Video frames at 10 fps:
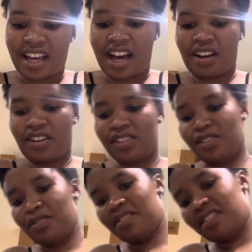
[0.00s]
I got
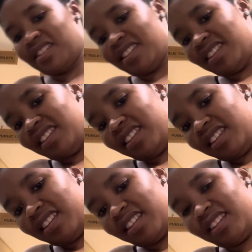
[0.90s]
to see
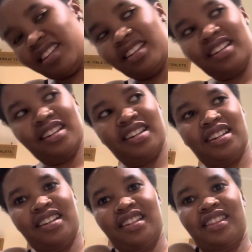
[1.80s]

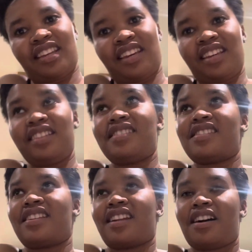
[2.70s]
the ins
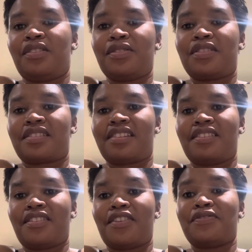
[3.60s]
and outs
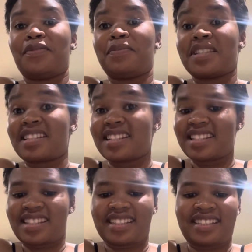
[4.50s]
of a business.
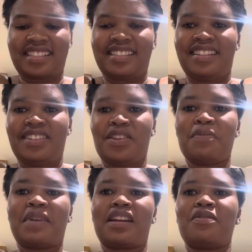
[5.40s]
Yeah,
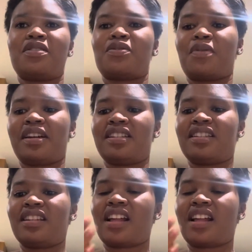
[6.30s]
but it was quite,